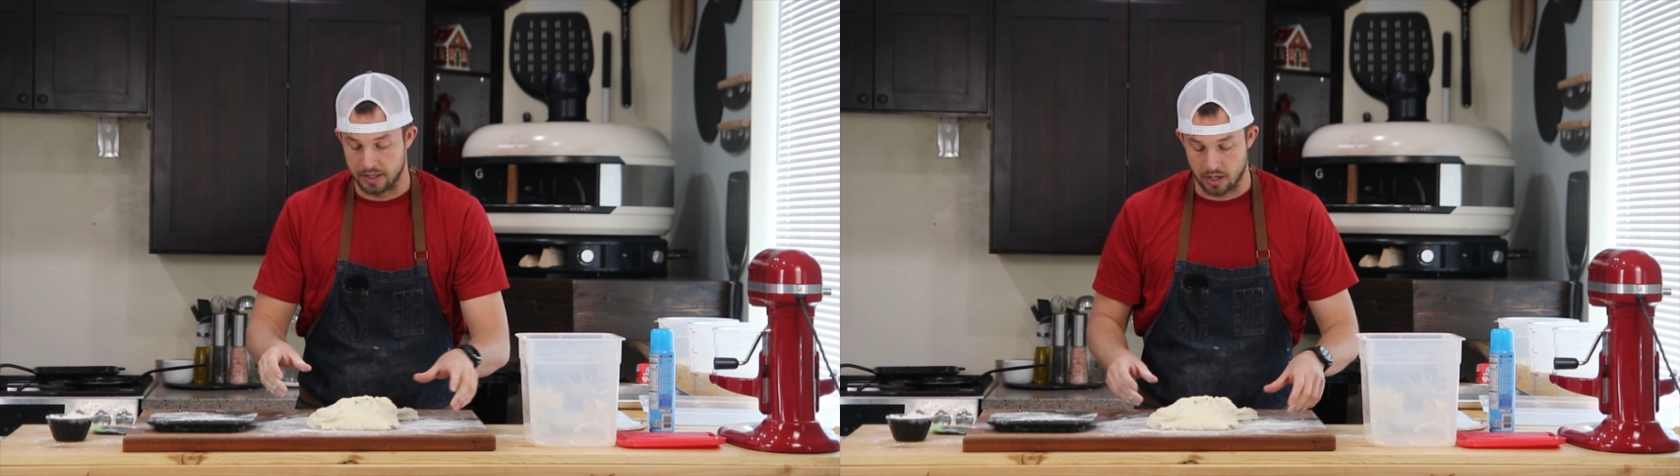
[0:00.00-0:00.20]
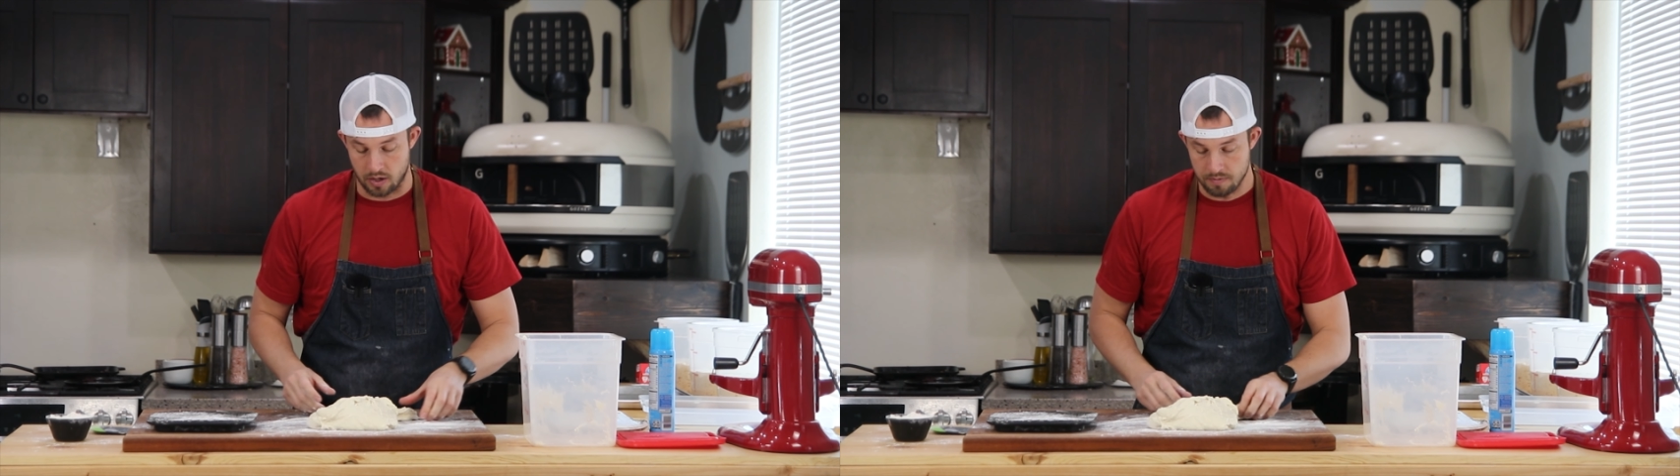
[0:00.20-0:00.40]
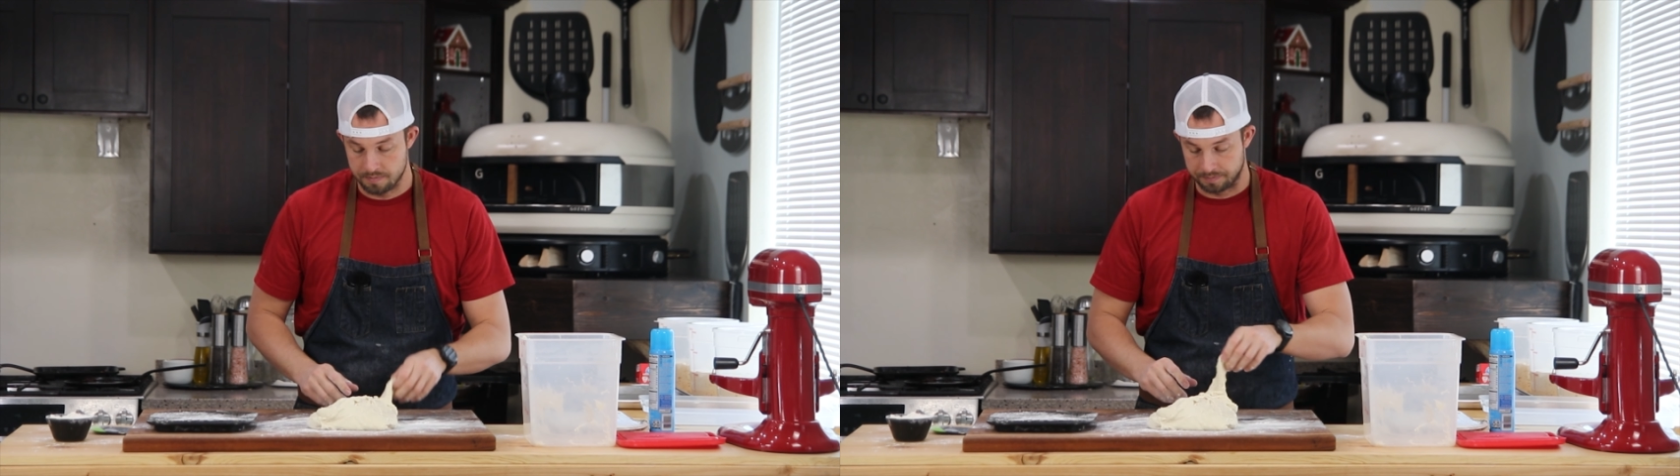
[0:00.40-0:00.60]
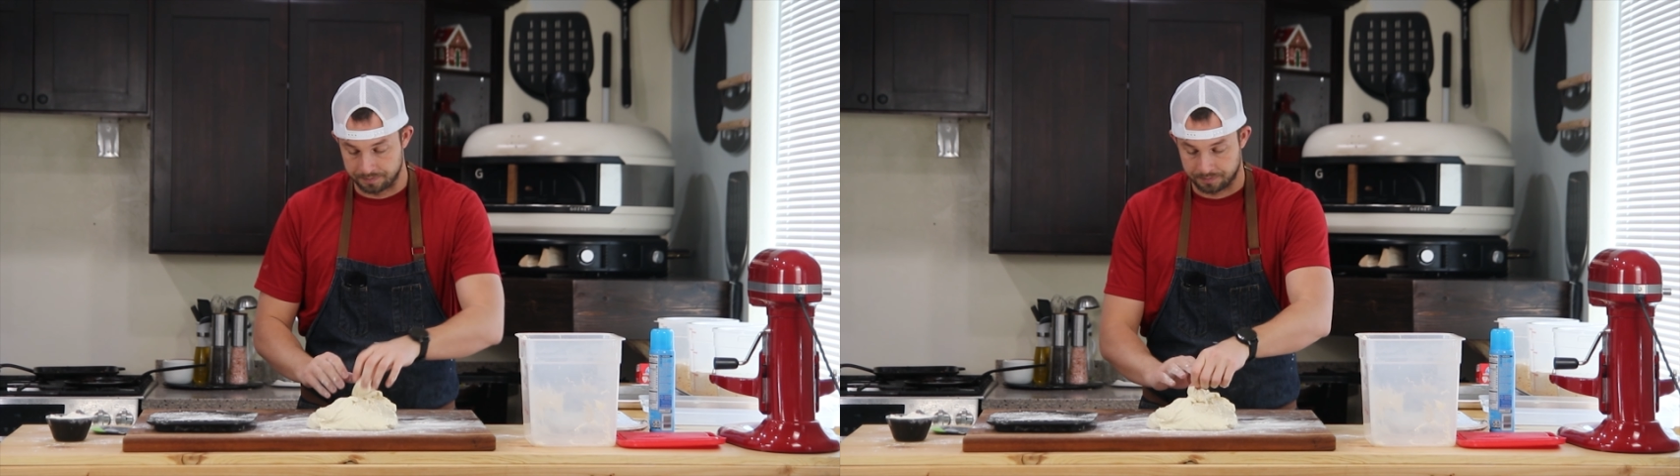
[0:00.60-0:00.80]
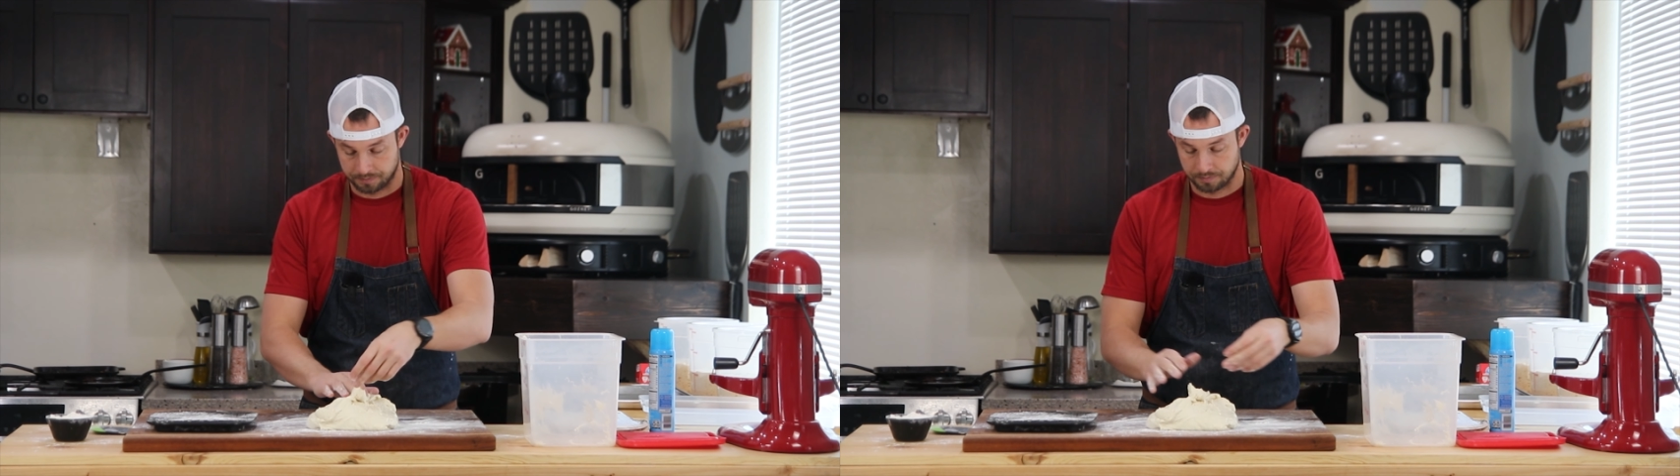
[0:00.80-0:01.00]
dough,
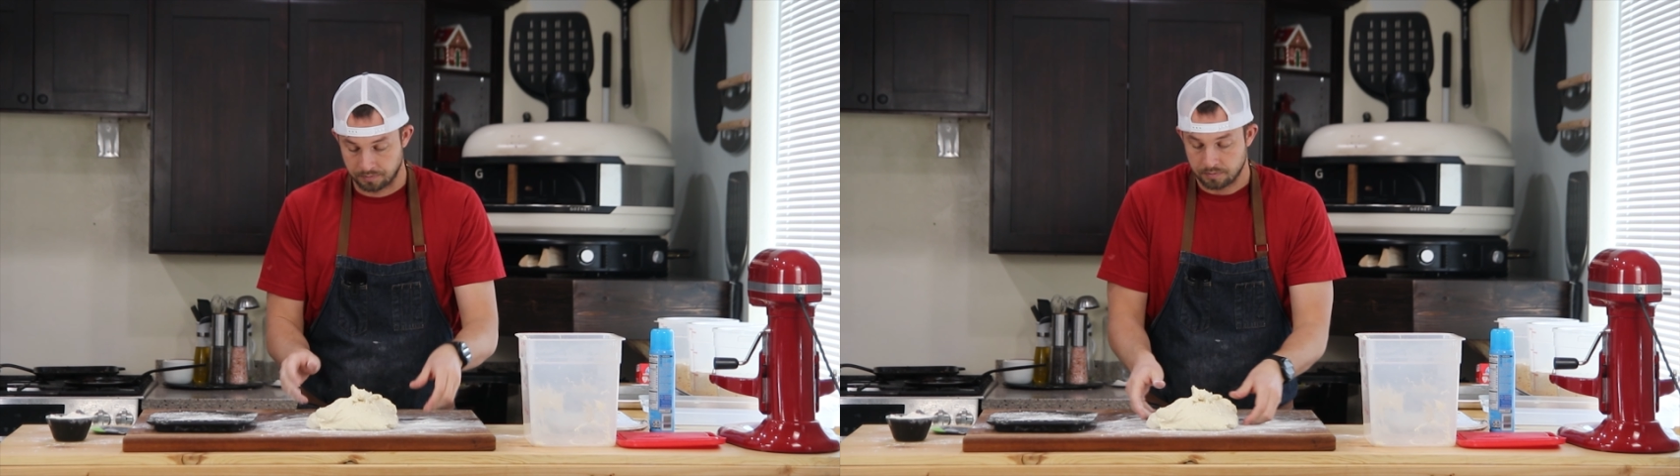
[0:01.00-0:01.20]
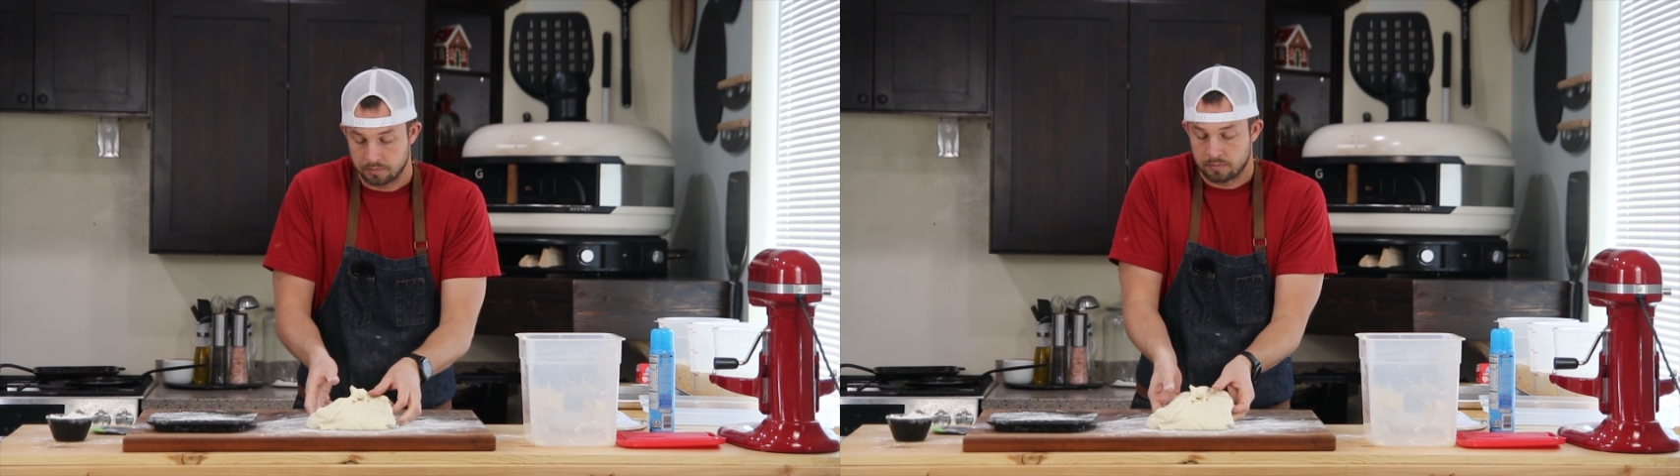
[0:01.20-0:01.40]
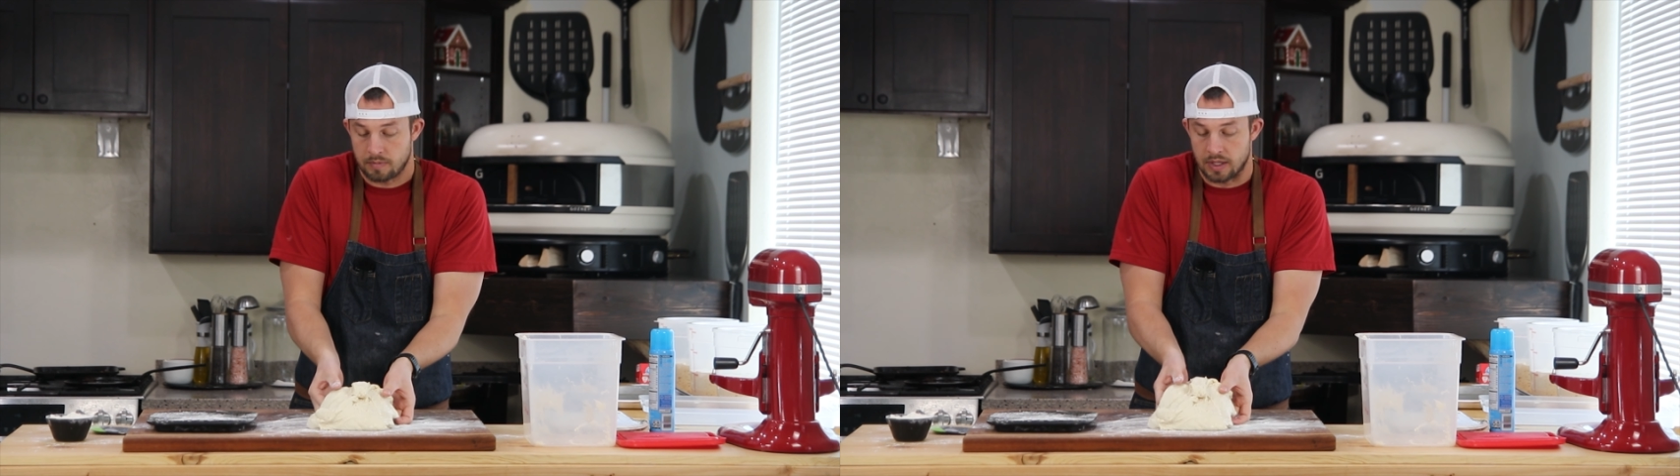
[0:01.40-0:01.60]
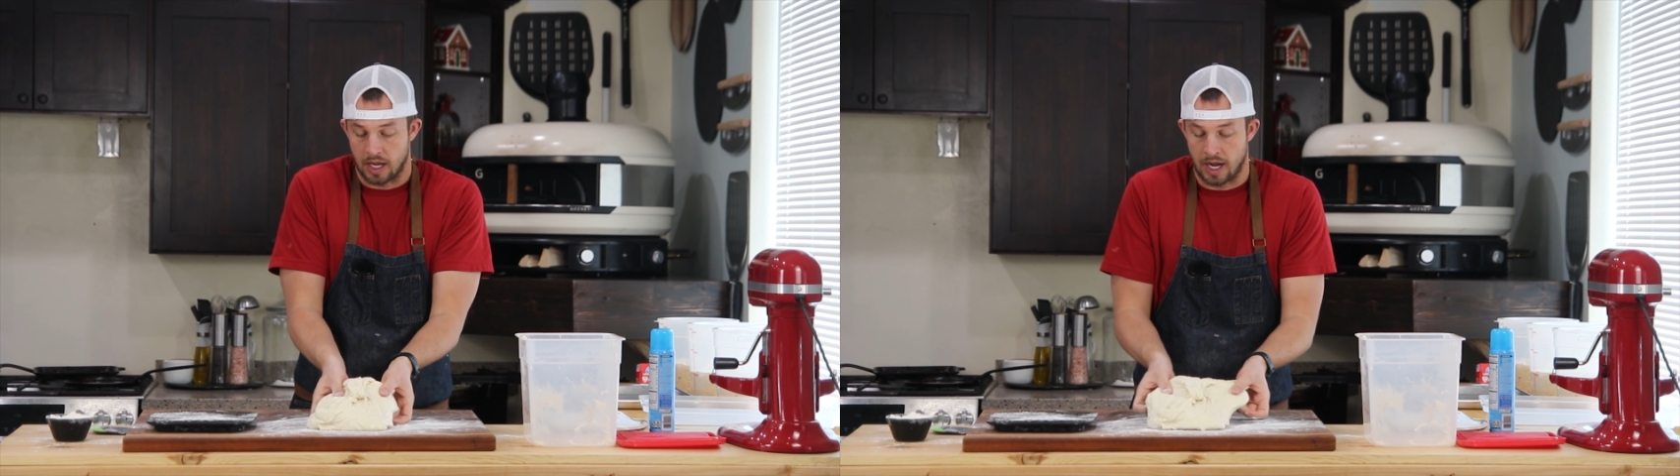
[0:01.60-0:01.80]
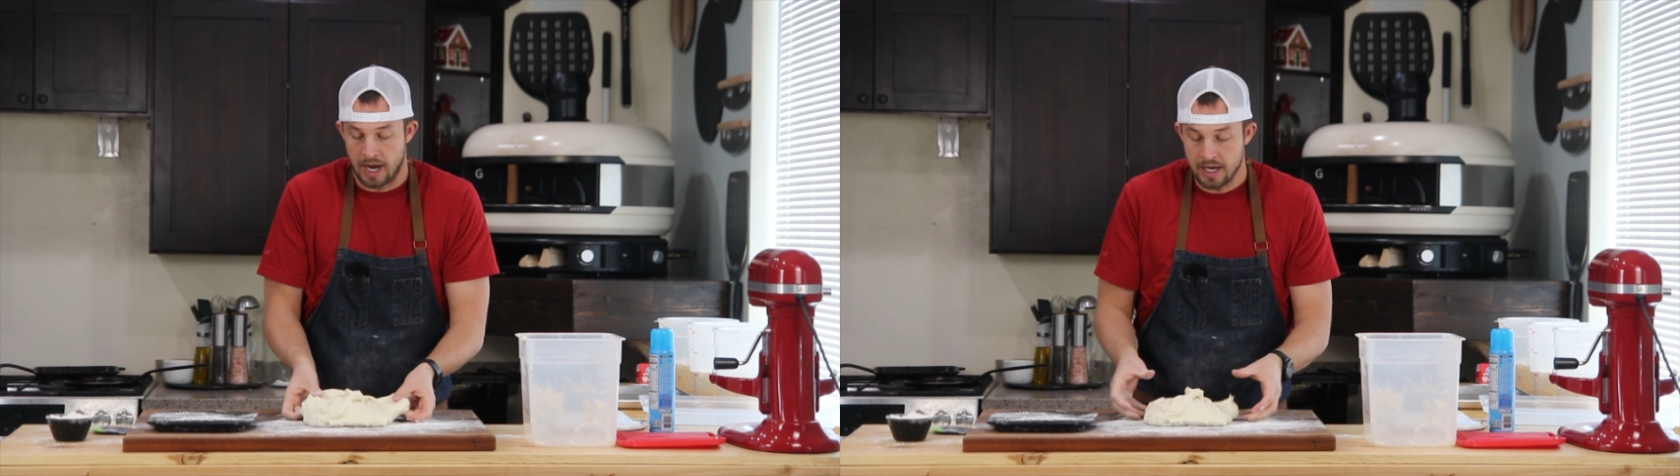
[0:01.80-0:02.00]

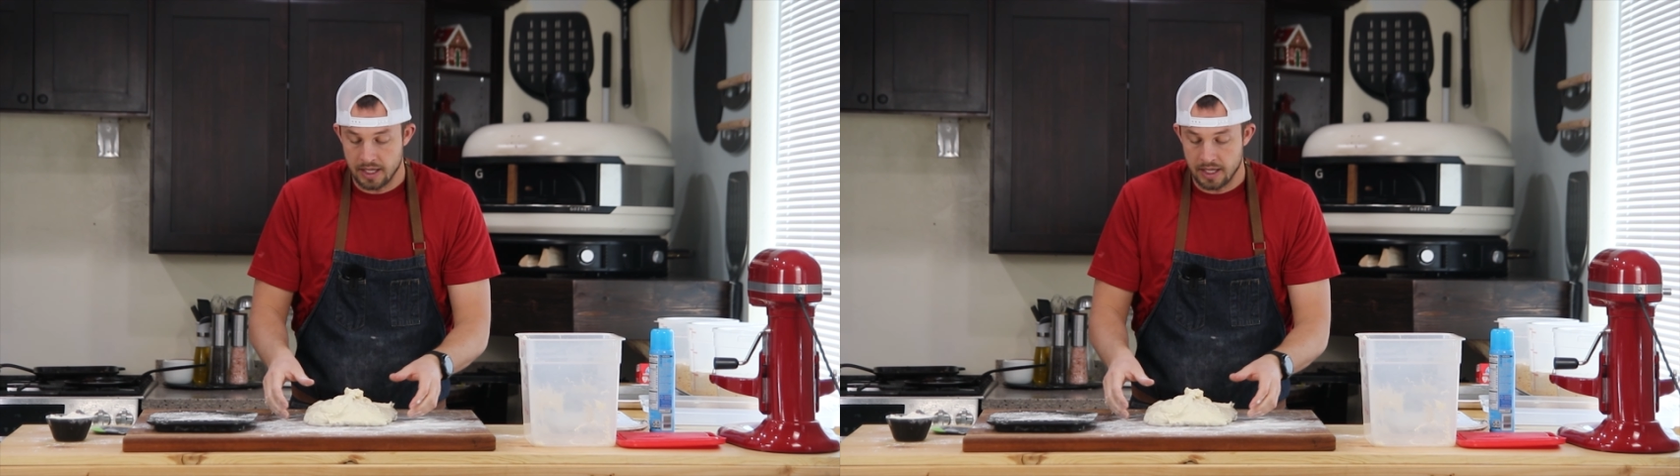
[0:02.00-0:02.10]
I